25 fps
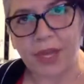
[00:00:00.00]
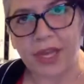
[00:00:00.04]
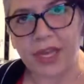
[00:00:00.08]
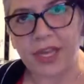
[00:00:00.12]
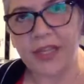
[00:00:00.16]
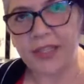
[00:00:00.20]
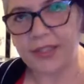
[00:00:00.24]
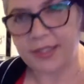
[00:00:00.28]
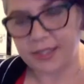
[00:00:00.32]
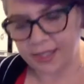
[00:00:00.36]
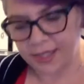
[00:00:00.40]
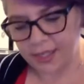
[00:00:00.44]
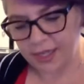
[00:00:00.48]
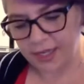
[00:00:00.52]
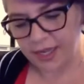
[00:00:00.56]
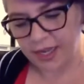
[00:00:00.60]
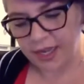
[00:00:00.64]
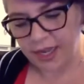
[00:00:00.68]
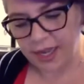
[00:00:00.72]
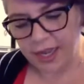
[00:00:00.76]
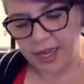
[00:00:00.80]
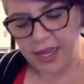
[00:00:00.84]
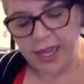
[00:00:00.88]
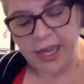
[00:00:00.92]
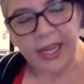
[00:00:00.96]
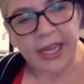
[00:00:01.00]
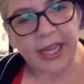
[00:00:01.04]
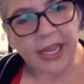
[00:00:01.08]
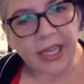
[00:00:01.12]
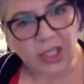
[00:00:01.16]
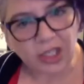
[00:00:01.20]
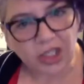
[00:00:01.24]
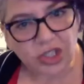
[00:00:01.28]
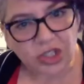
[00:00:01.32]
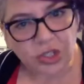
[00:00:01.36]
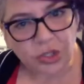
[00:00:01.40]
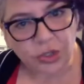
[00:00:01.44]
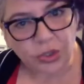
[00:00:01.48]
it
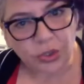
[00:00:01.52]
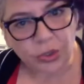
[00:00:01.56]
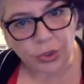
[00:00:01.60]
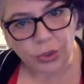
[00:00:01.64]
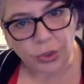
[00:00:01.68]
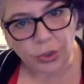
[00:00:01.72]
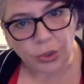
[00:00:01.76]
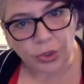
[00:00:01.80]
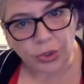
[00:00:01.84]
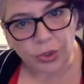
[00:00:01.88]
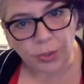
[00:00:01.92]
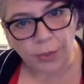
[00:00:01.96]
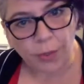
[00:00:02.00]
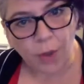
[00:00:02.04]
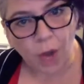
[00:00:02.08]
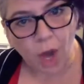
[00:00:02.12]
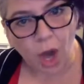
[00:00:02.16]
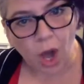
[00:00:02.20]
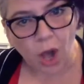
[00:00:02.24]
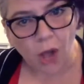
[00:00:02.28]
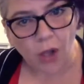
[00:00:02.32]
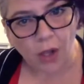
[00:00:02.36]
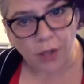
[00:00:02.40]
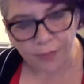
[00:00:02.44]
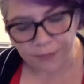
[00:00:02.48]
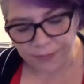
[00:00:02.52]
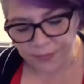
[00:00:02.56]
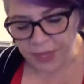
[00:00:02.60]
into the ball.